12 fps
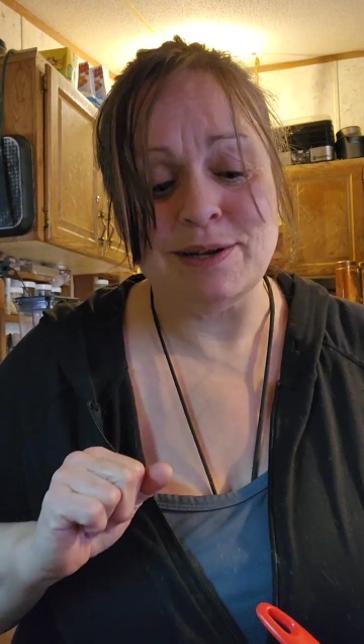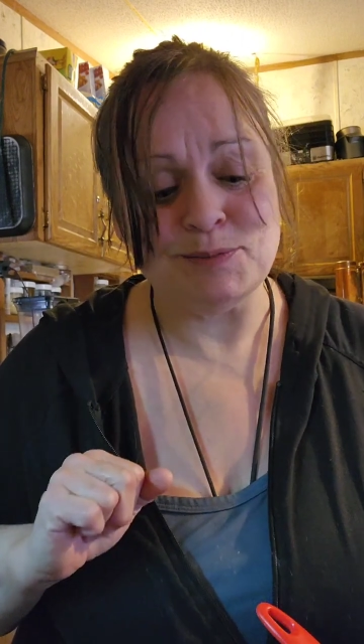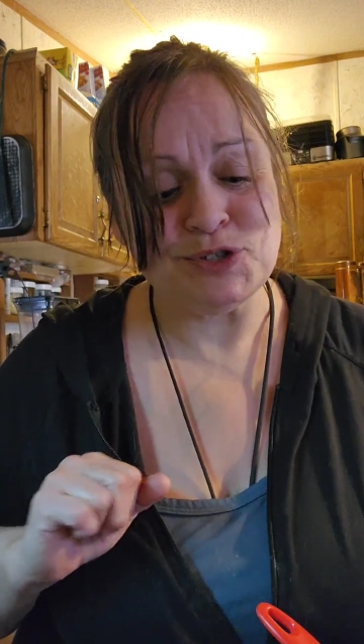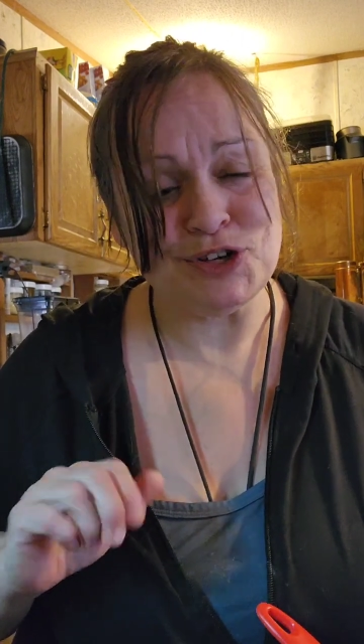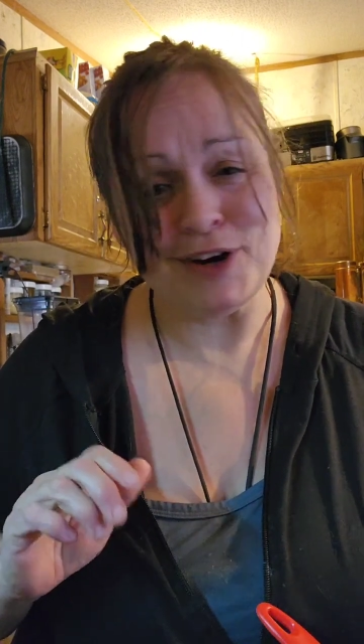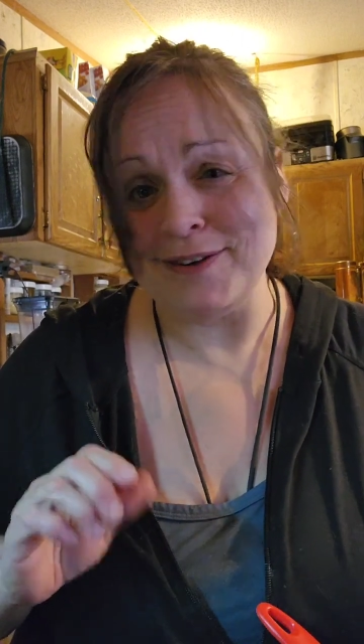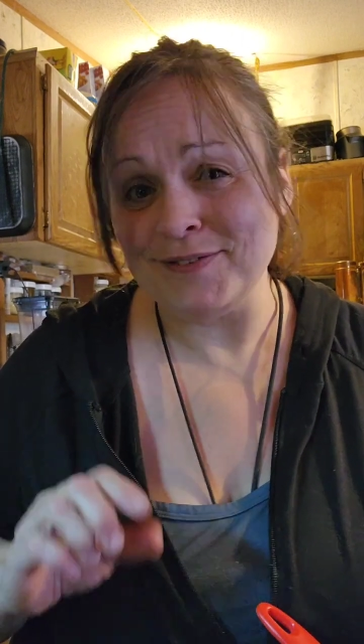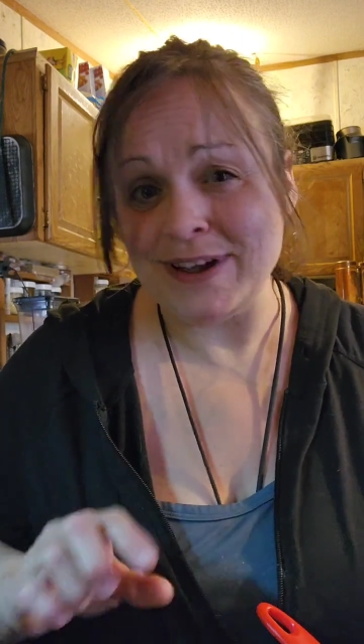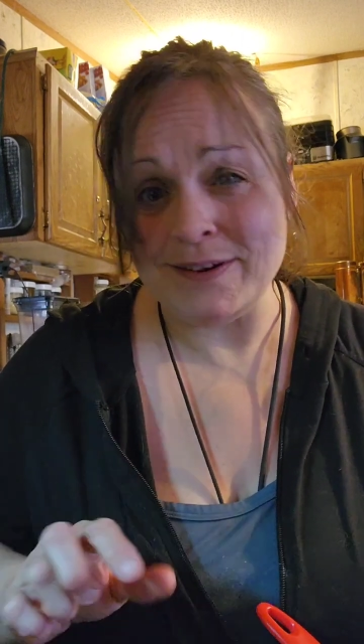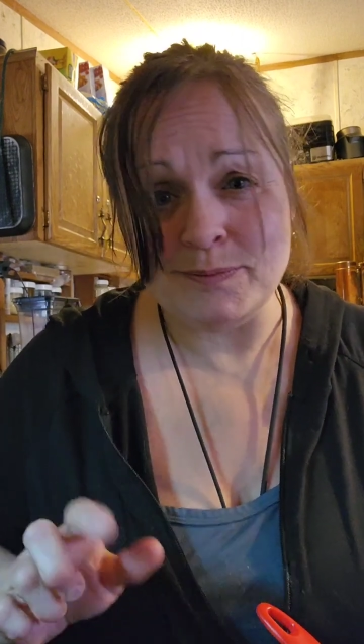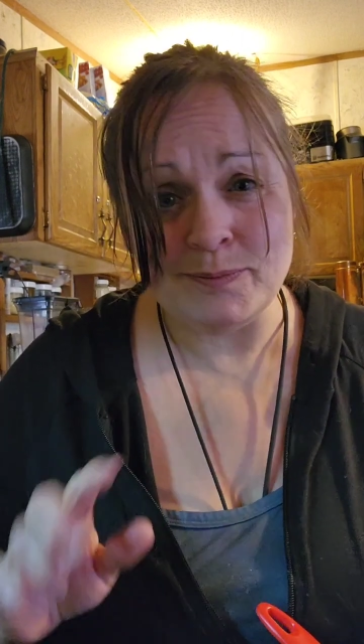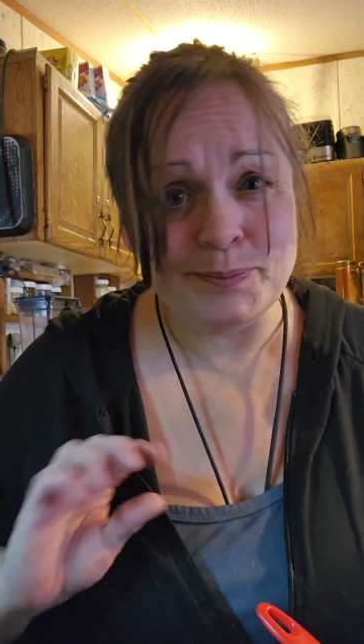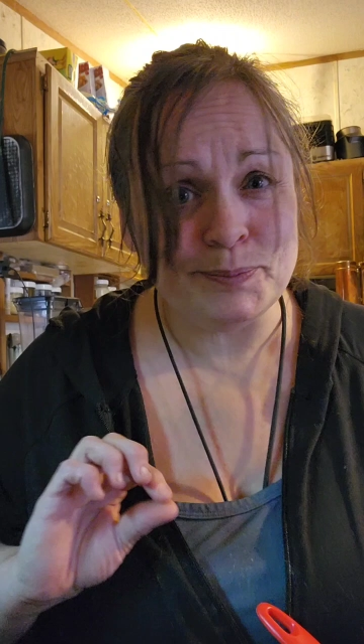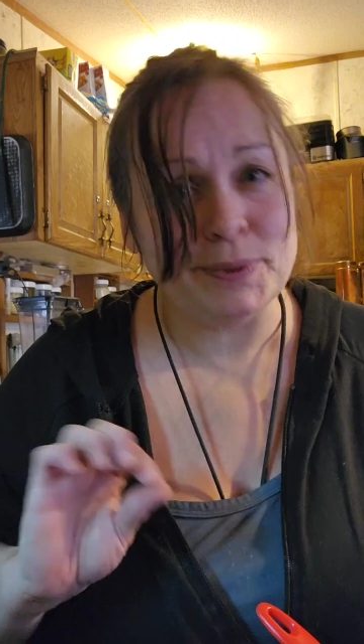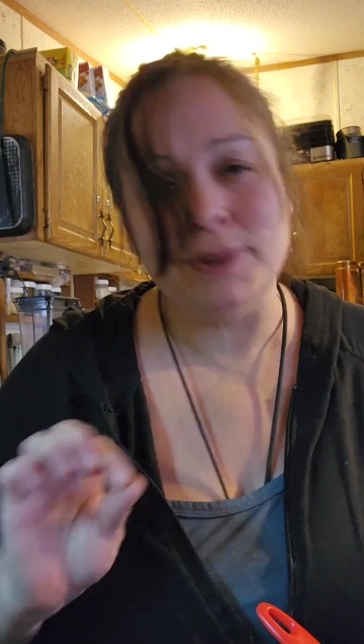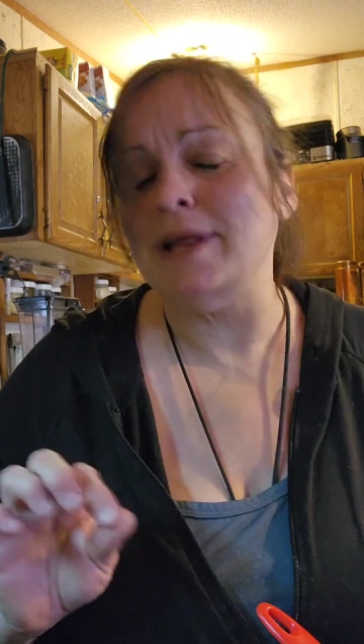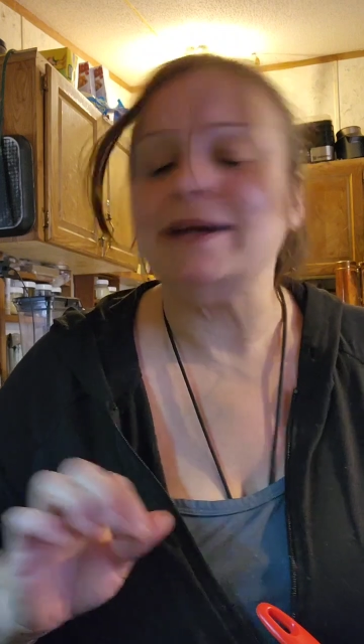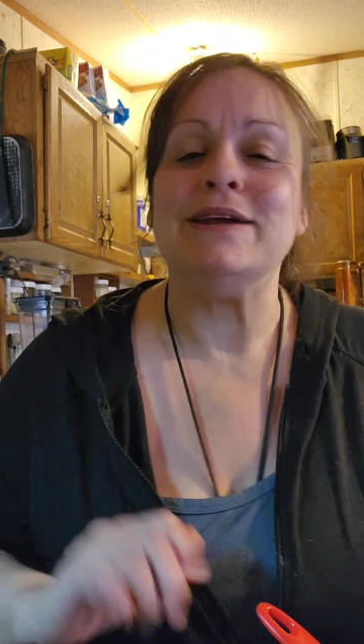I'm sure I've got
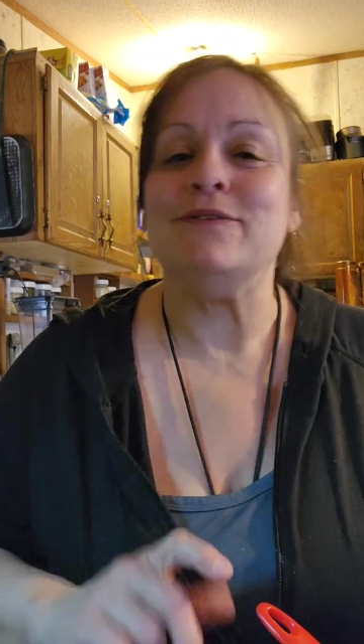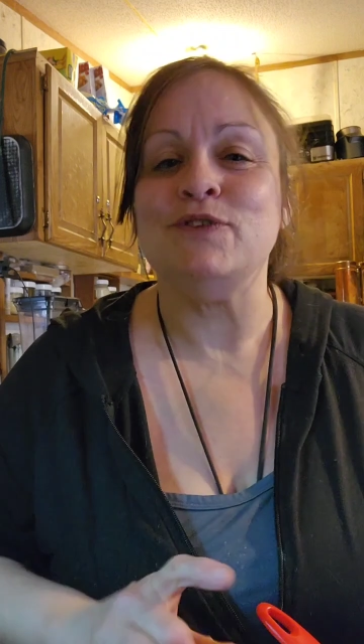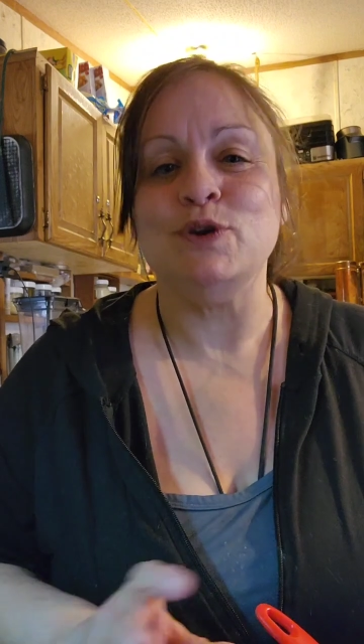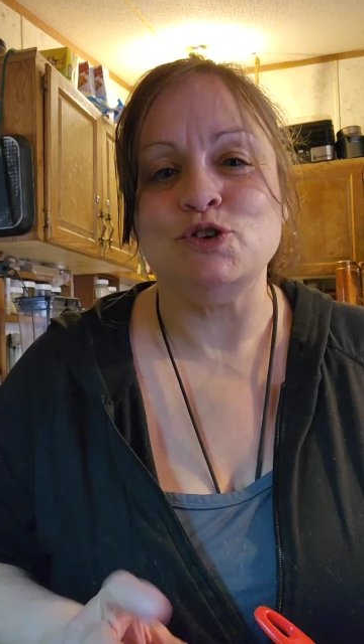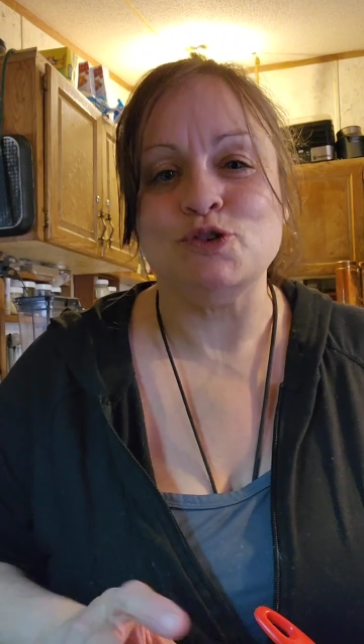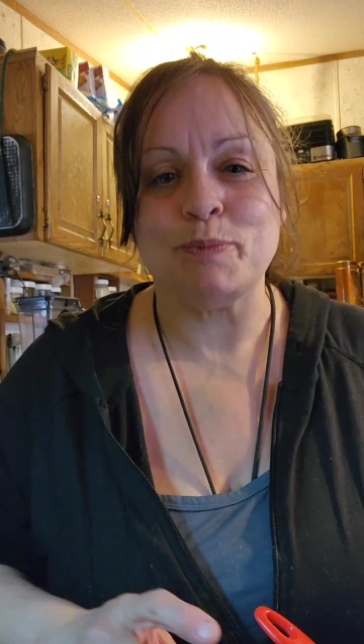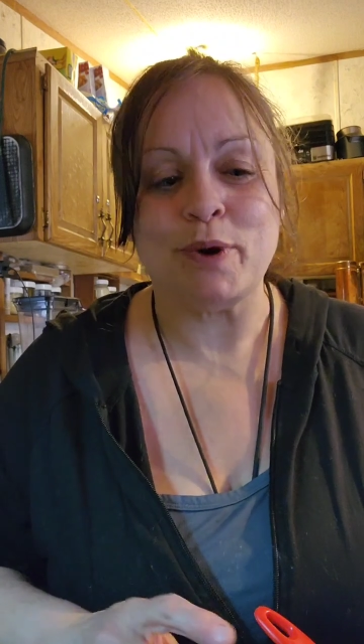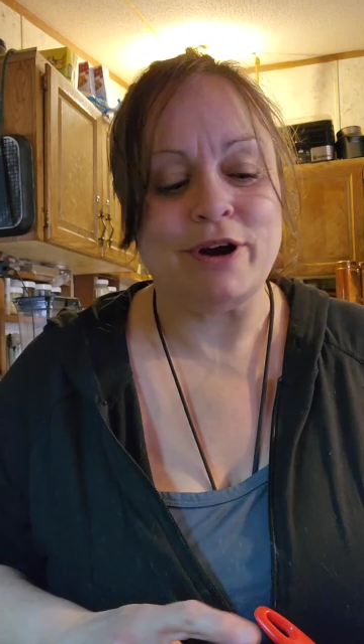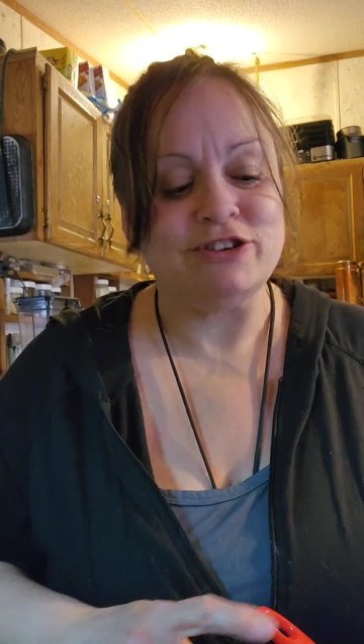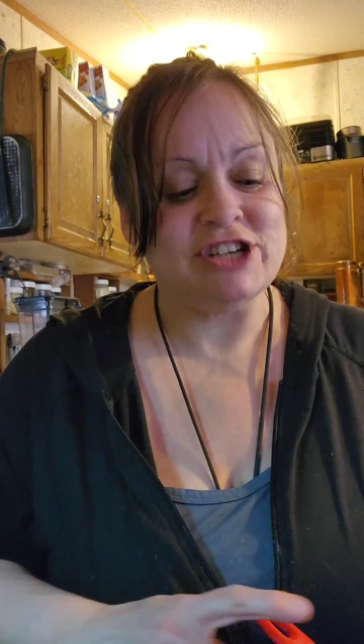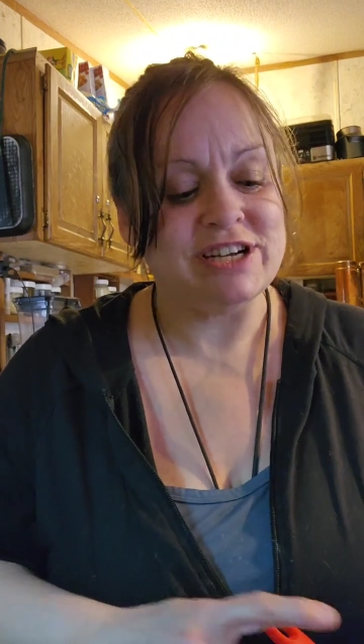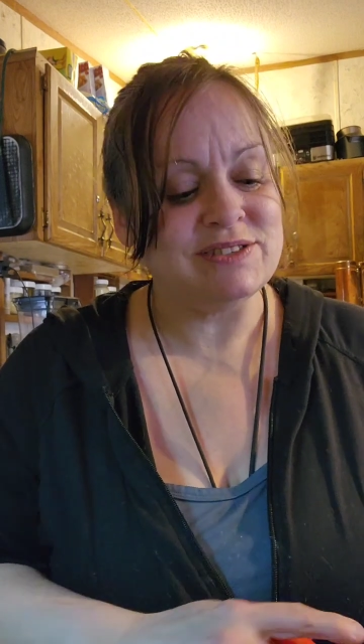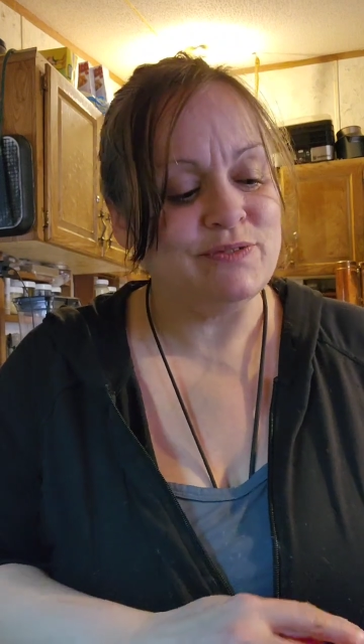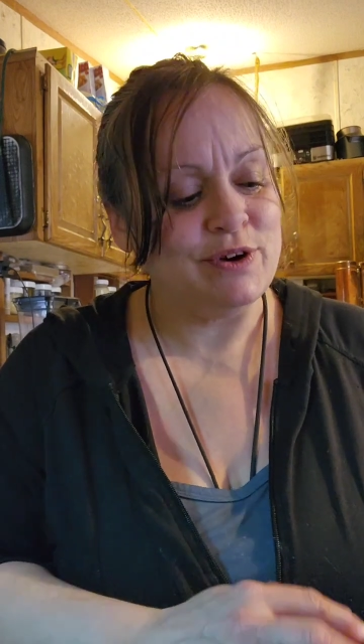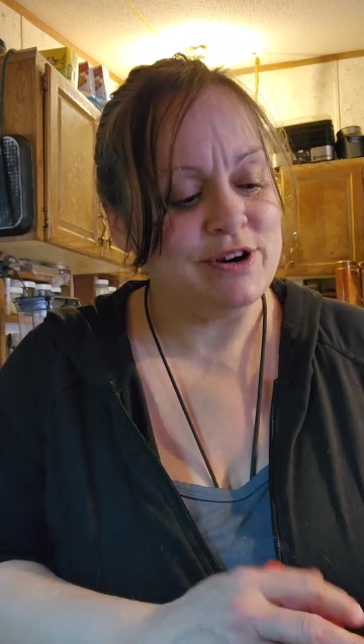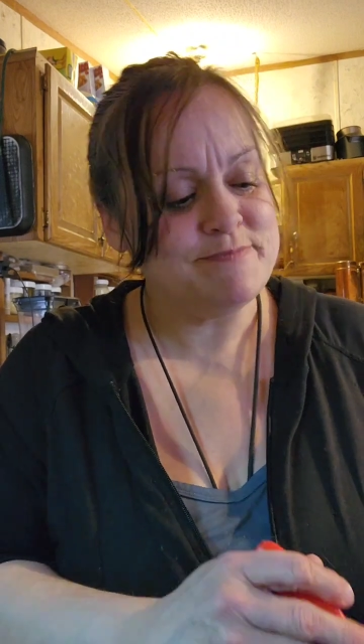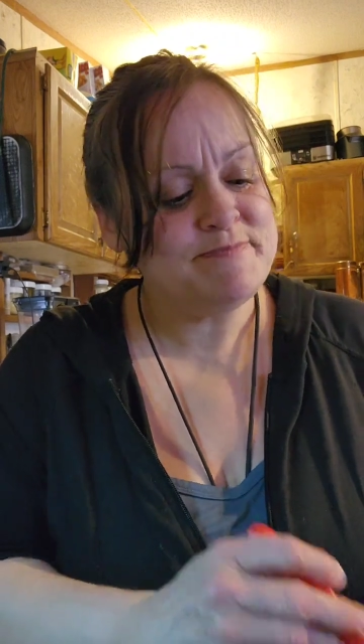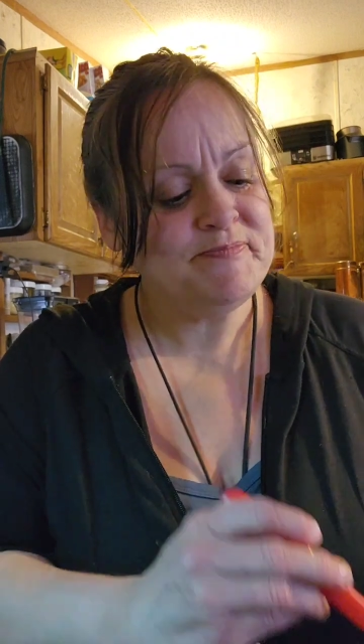plenty of future projects
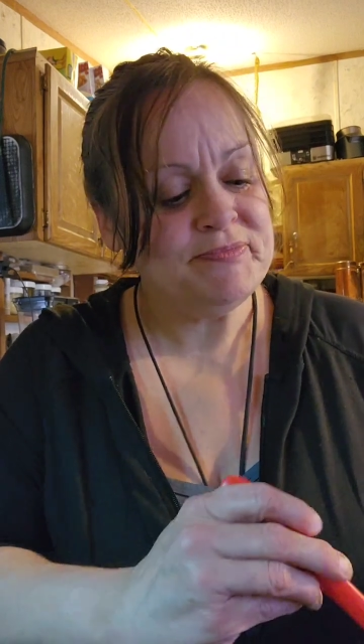for